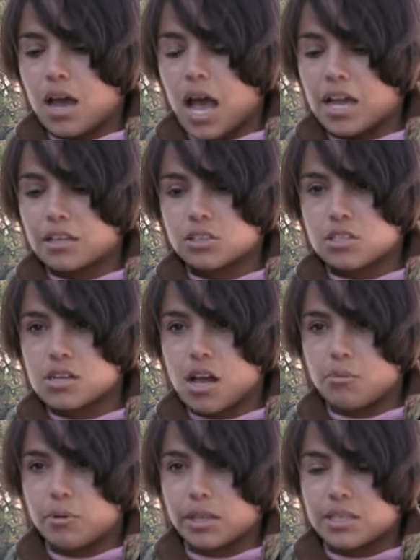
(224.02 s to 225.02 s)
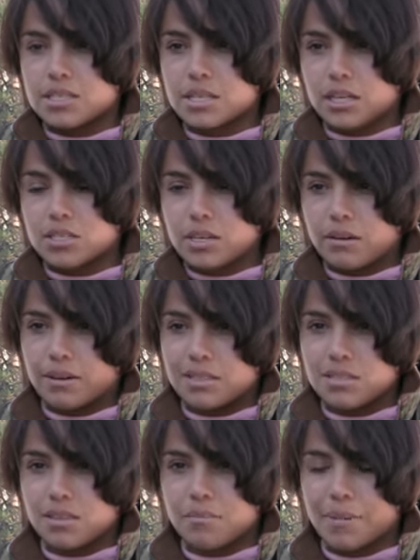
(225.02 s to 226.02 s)
I just got really sick, so I
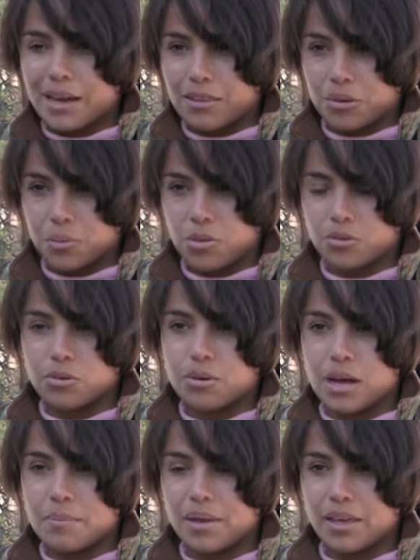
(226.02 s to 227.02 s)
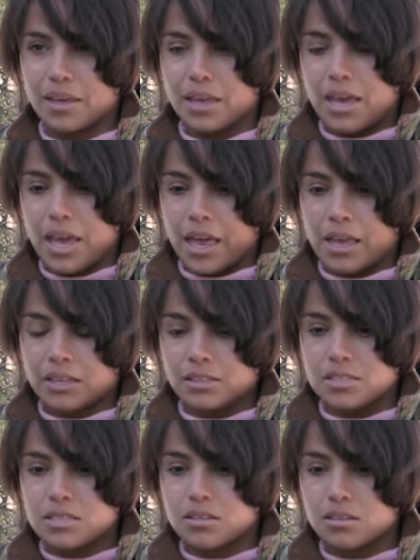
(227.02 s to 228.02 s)
went to the bathroom, threw up,
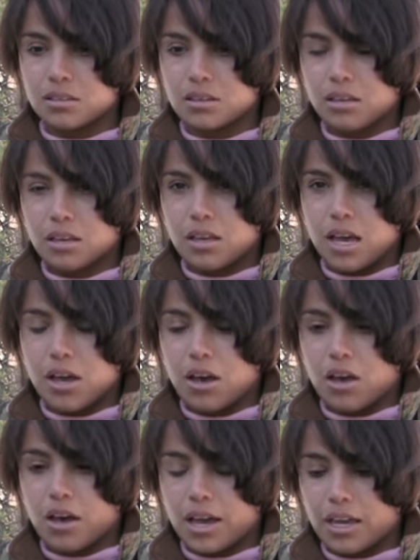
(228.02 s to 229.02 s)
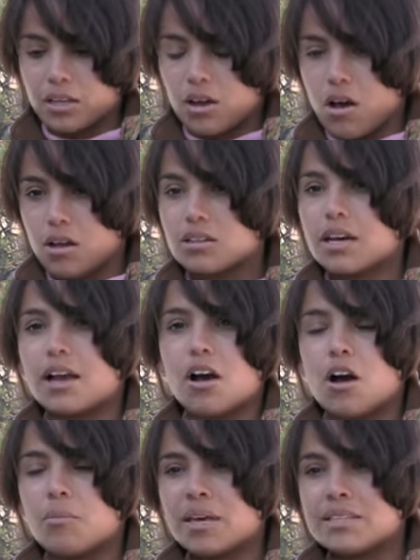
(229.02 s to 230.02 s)
and I
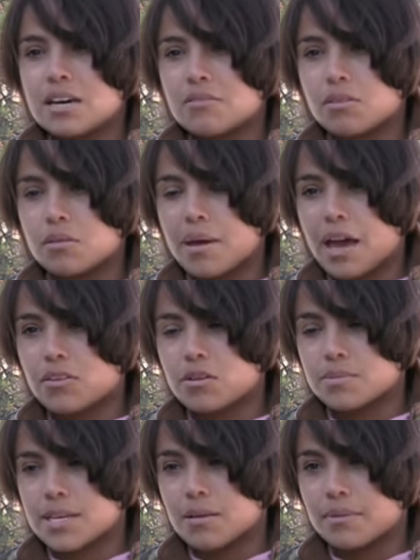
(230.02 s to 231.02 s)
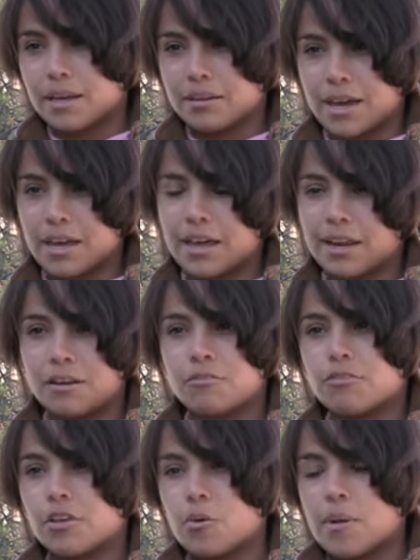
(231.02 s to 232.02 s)
called my dad from the bathroom, tell my dad I didn't
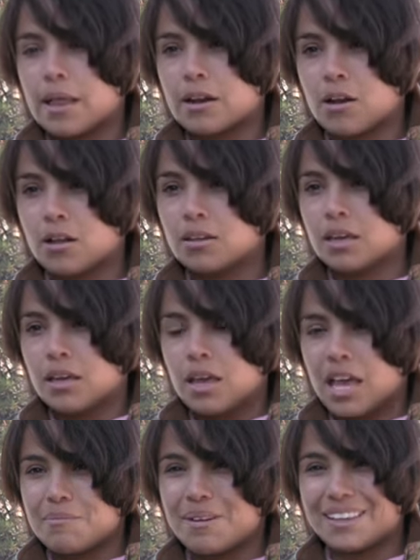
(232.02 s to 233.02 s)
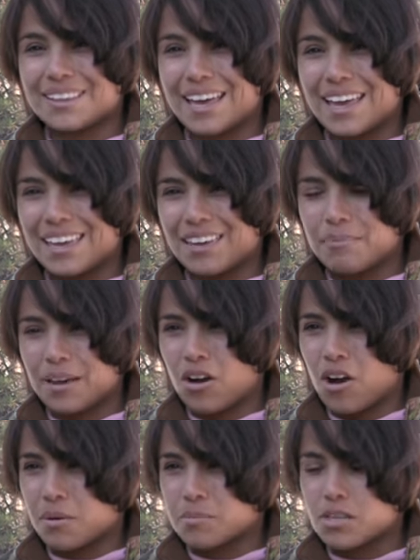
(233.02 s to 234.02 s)
feel well at all, and my leg and my
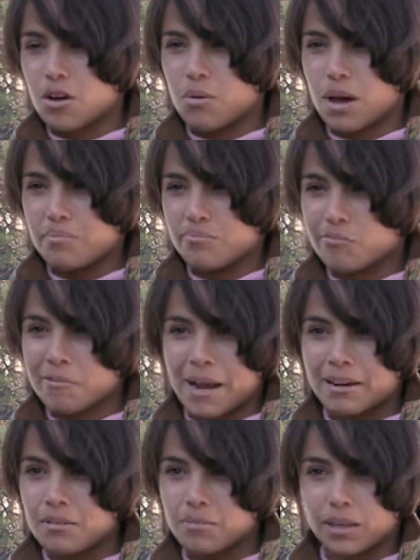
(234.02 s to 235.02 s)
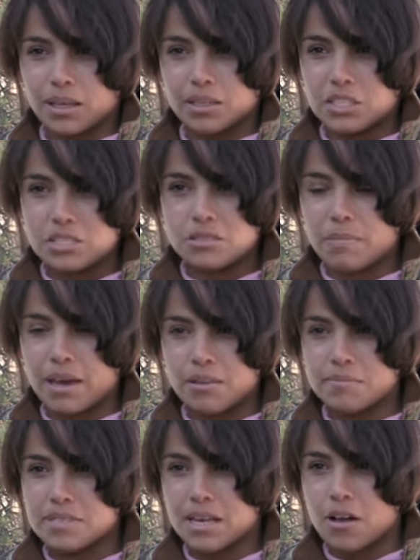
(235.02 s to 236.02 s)
arms go up randomly, just by
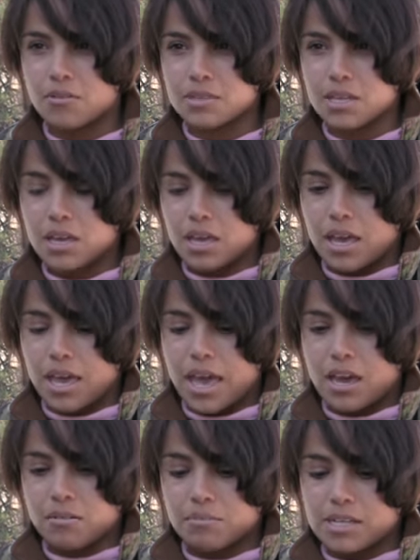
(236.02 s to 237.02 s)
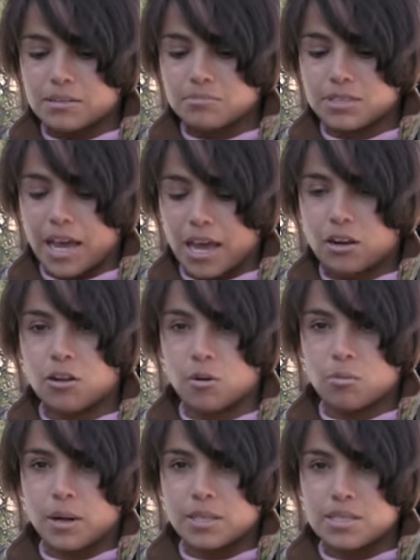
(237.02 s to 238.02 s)
themselves, and my dad
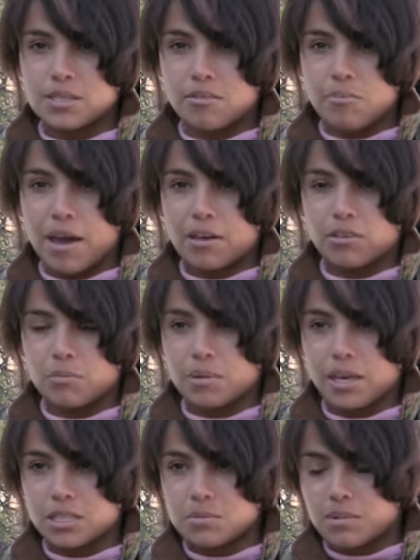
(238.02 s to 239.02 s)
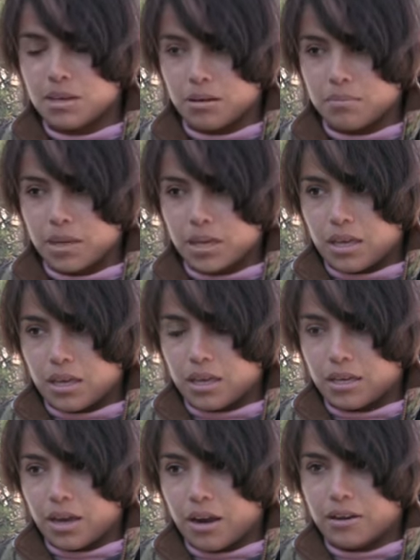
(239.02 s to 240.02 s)
runs to the bathroom, picks me up,
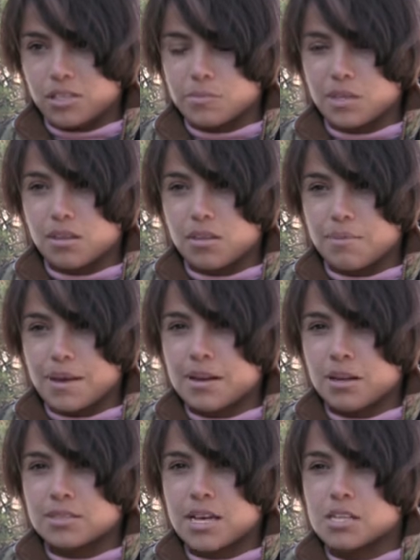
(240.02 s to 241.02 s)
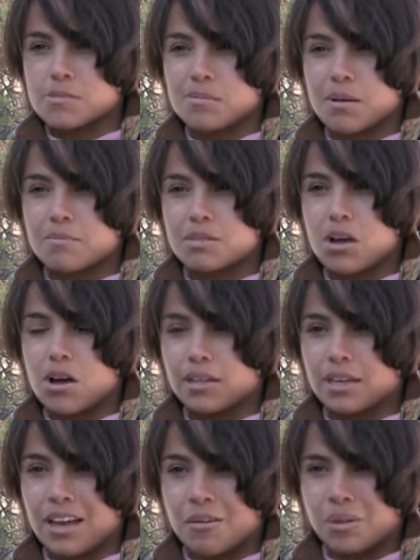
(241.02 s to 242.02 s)
and carries me to the bed, and tells my mom to call
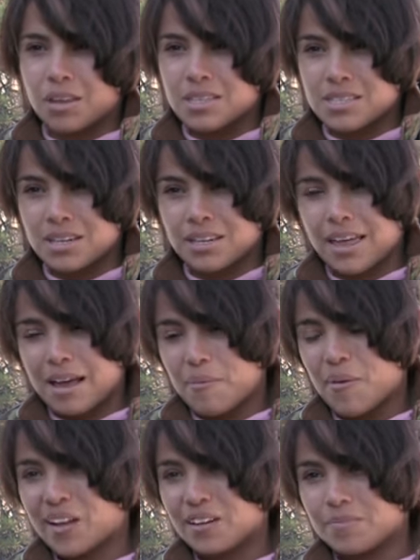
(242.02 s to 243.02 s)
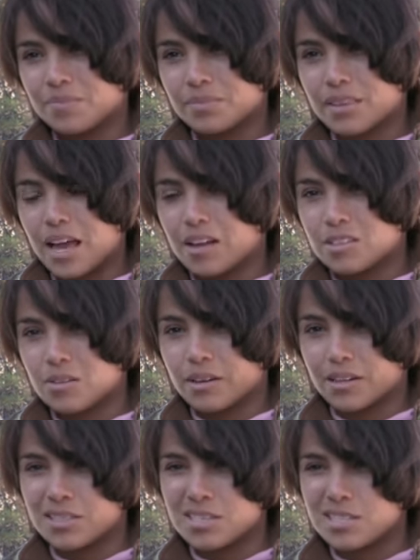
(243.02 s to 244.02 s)
the ambulance, and at that point I was
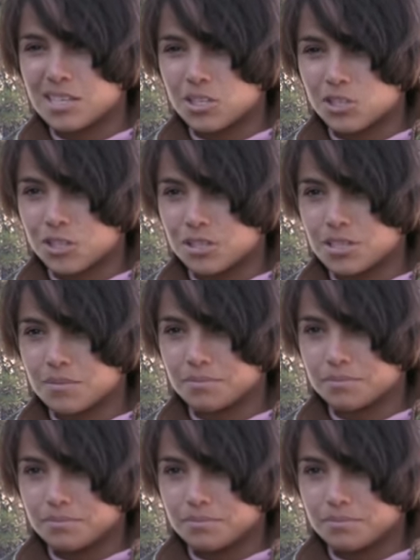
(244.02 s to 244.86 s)
going into seizures.